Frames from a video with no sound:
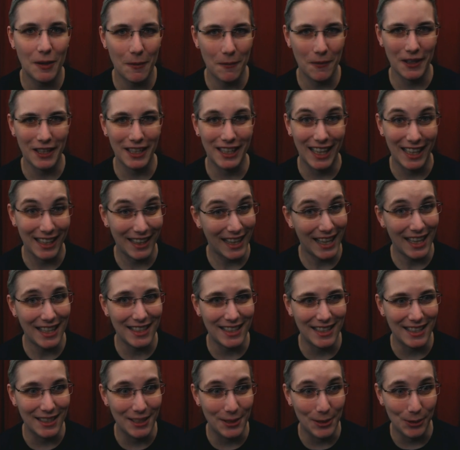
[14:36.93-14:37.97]
something like that
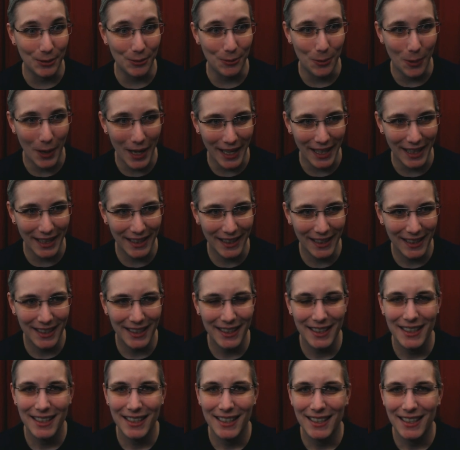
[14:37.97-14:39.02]
in a long while.
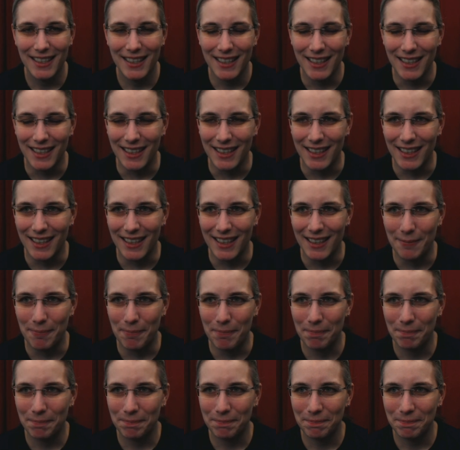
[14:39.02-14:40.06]

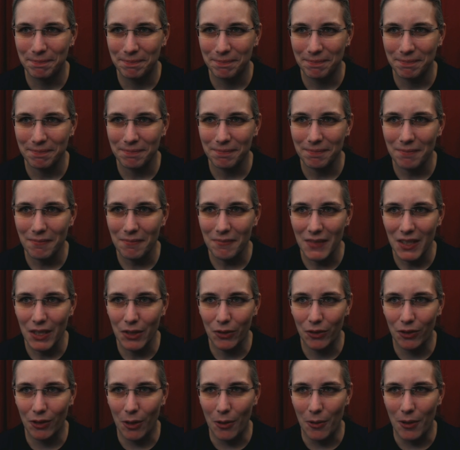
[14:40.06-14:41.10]
Um,
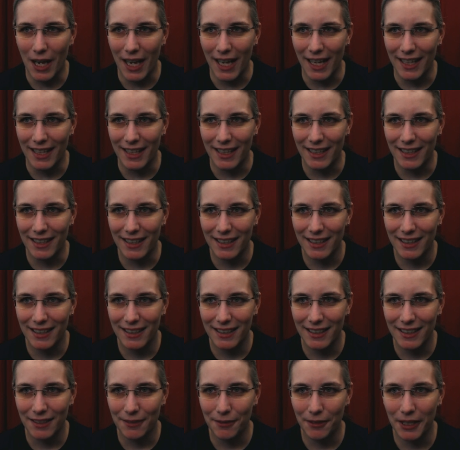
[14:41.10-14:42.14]
so I
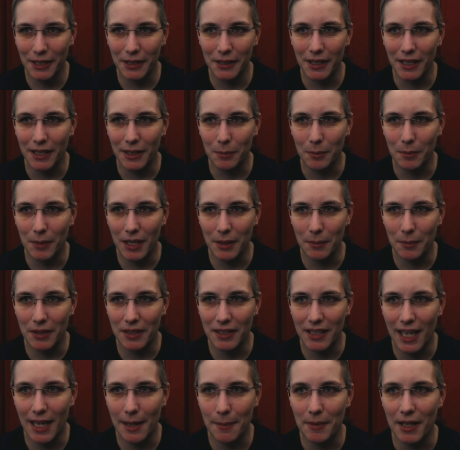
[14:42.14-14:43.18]
figured it might be
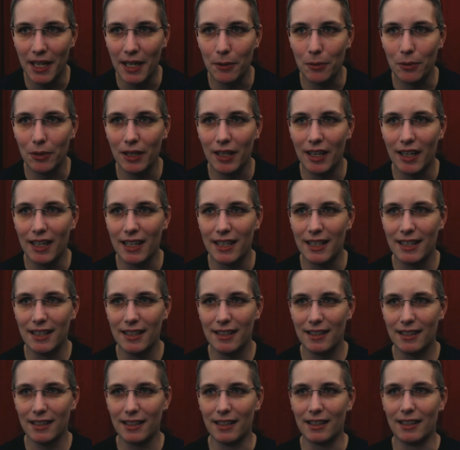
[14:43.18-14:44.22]
time now.
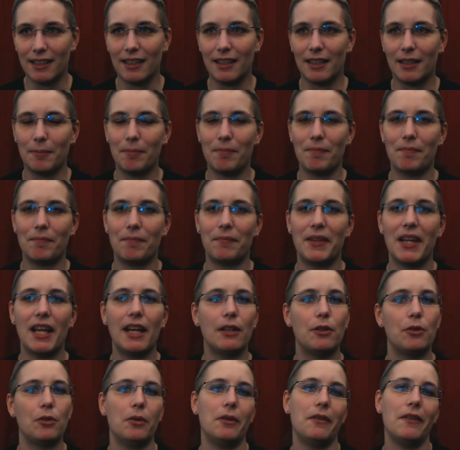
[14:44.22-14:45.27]
And um,
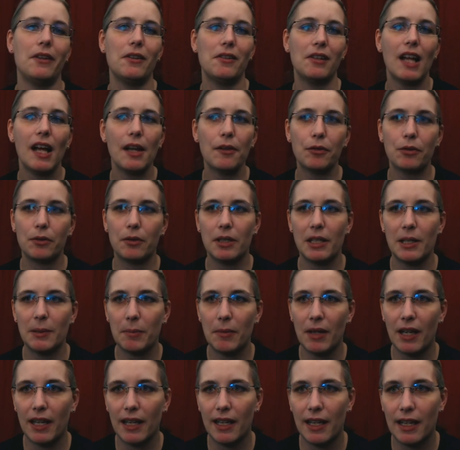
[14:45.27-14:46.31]
yeah, during this live
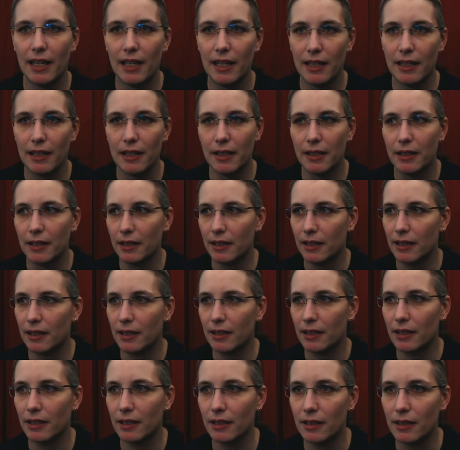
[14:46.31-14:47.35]
stream, I
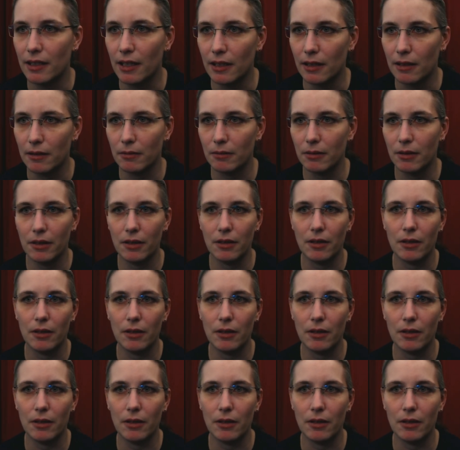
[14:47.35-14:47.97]
uh, yeah